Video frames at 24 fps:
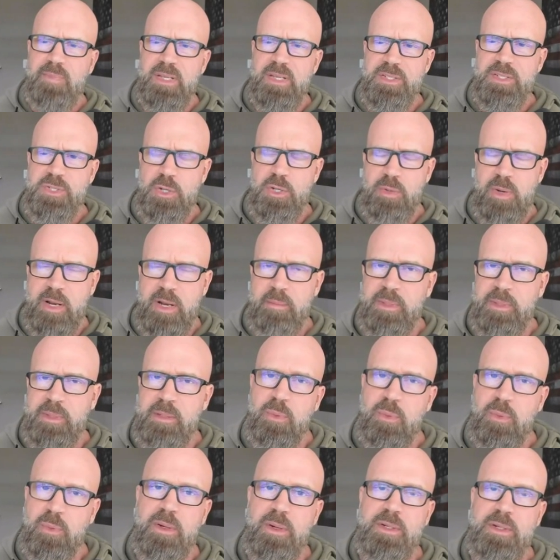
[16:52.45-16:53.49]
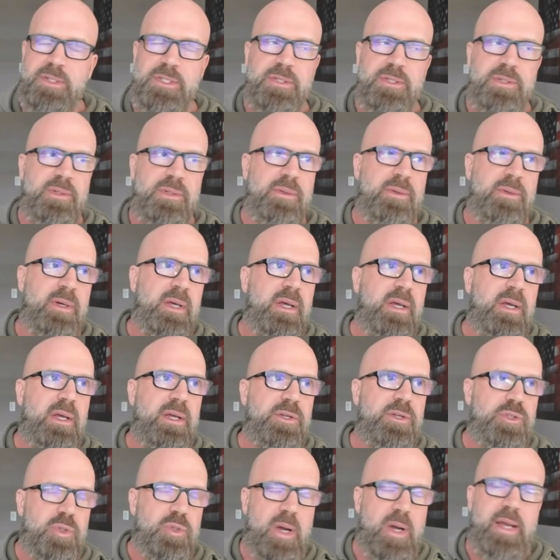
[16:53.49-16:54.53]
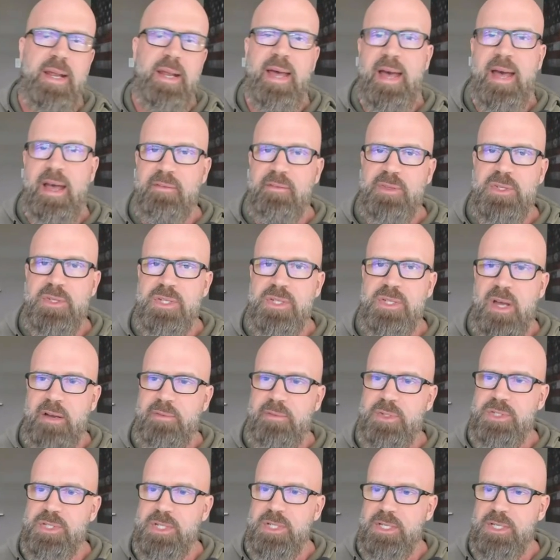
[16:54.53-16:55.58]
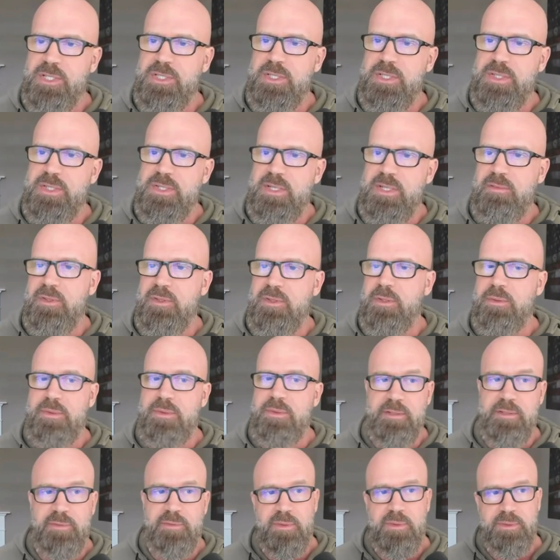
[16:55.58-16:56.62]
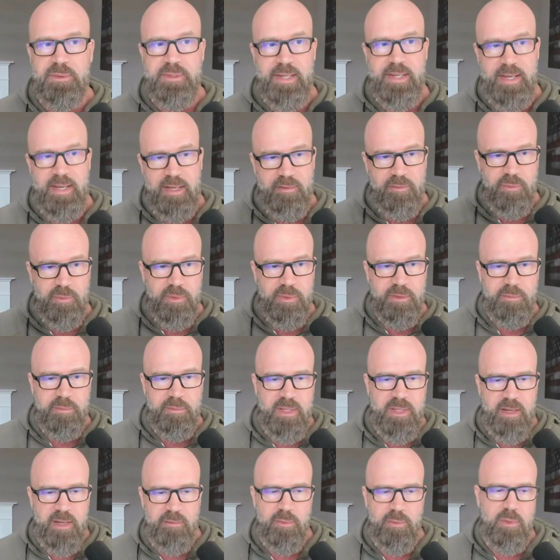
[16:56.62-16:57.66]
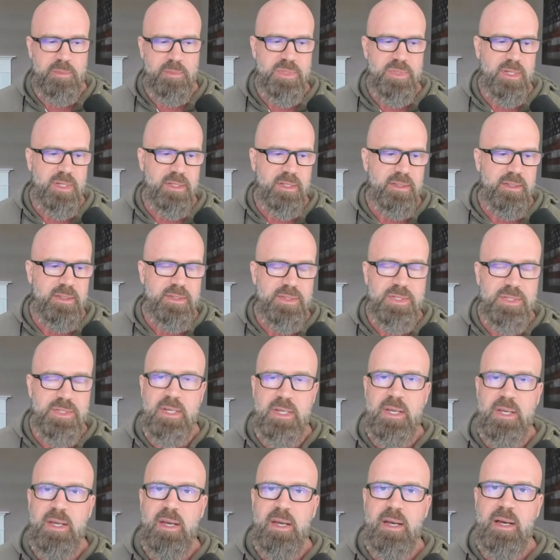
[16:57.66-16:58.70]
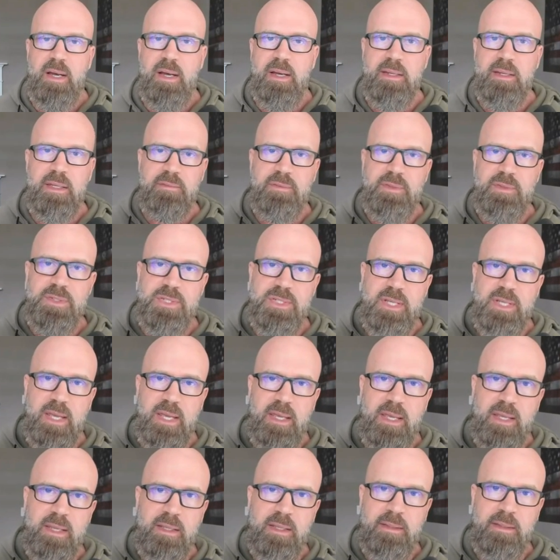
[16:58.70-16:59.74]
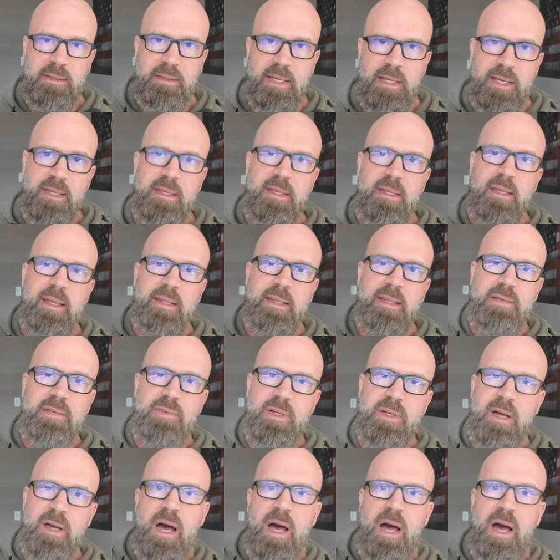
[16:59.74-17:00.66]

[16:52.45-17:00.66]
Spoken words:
It's incredibly important to try to have these conversations, even though they're difficult to have with platforms like this. Give this a like and leave a